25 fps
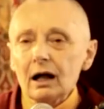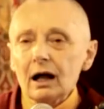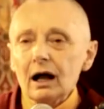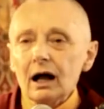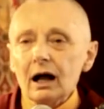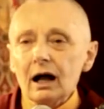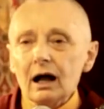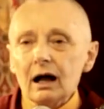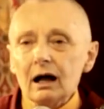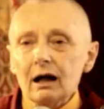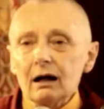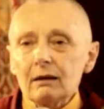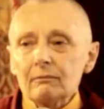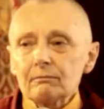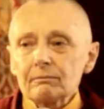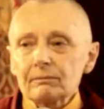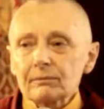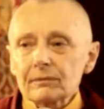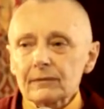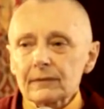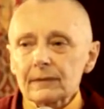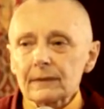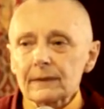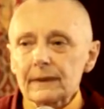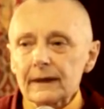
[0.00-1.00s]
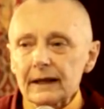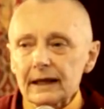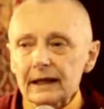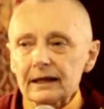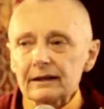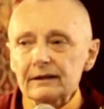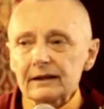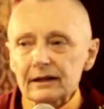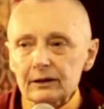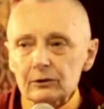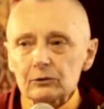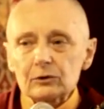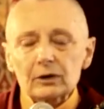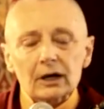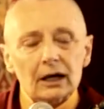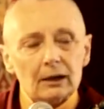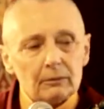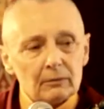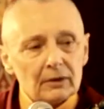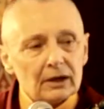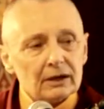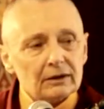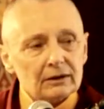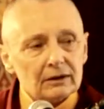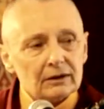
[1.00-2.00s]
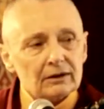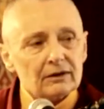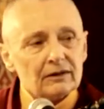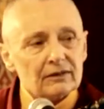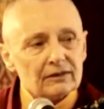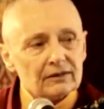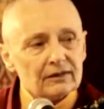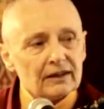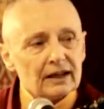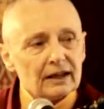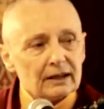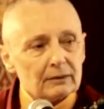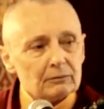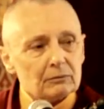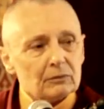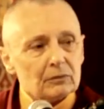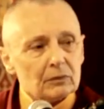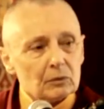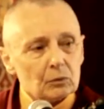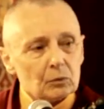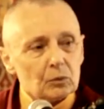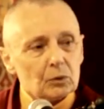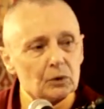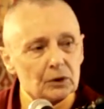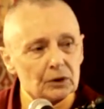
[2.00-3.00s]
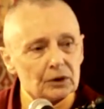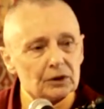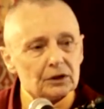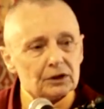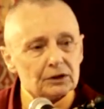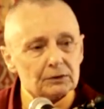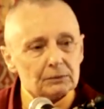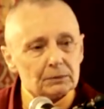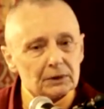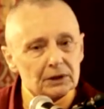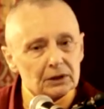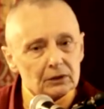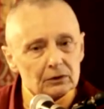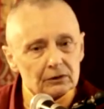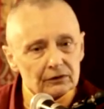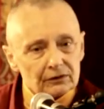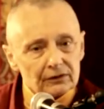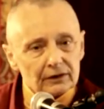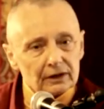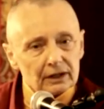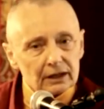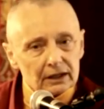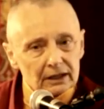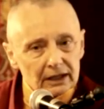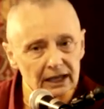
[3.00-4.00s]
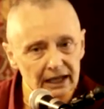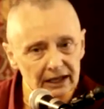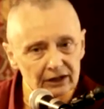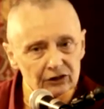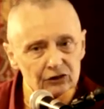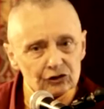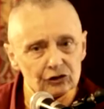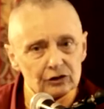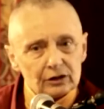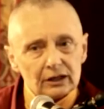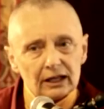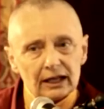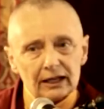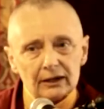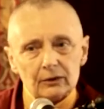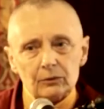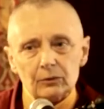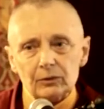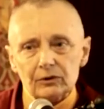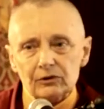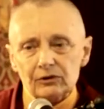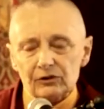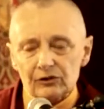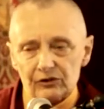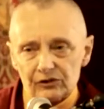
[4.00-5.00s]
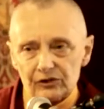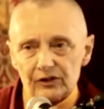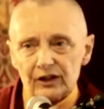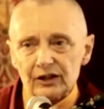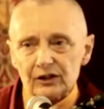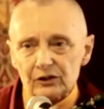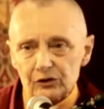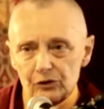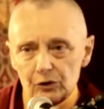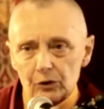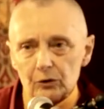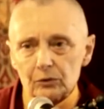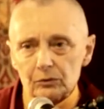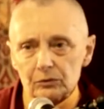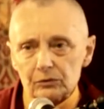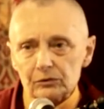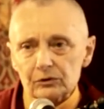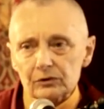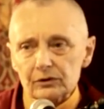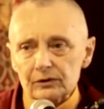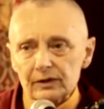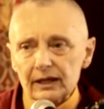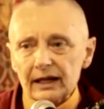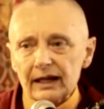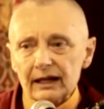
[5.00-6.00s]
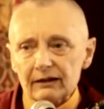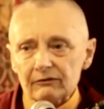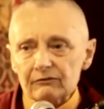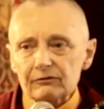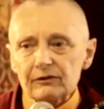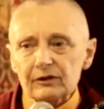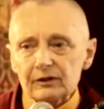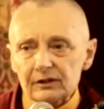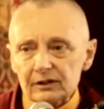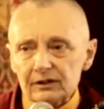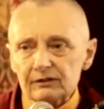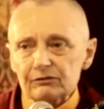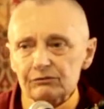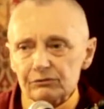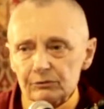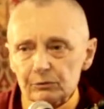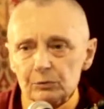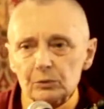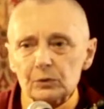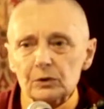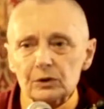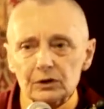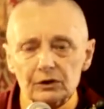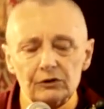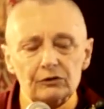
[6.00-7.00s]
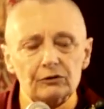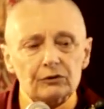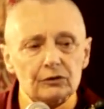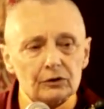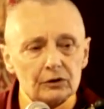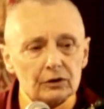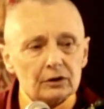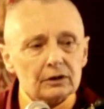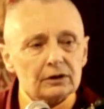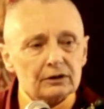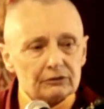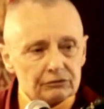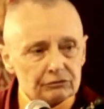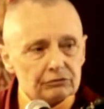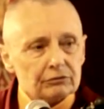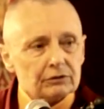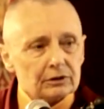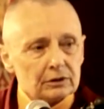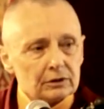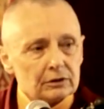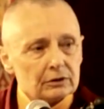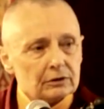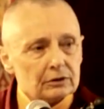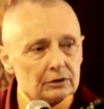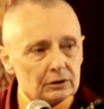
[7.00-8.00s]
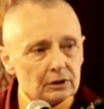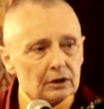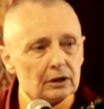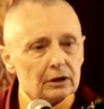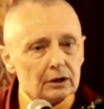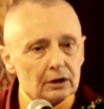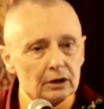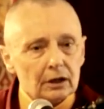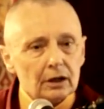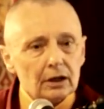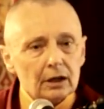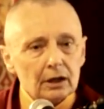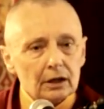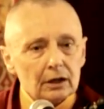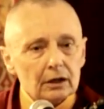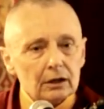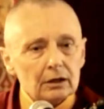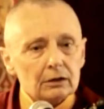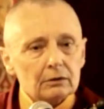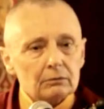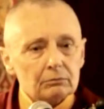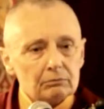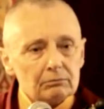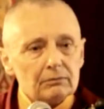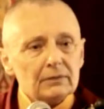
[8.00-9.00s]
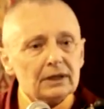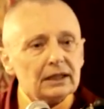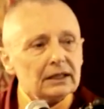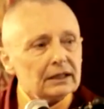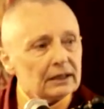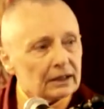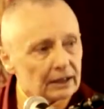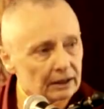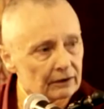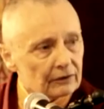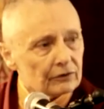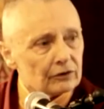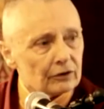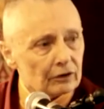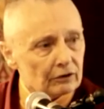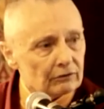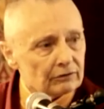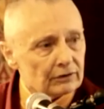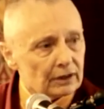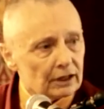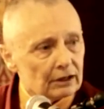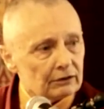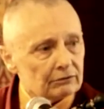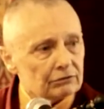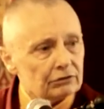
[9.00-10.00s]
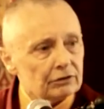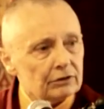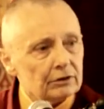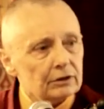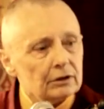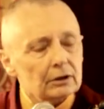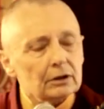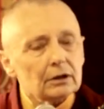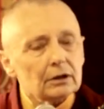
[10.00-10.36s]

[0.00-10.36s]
they all come under the same word. Because in Asian languages, they don't. They have very different words for different meanings of love.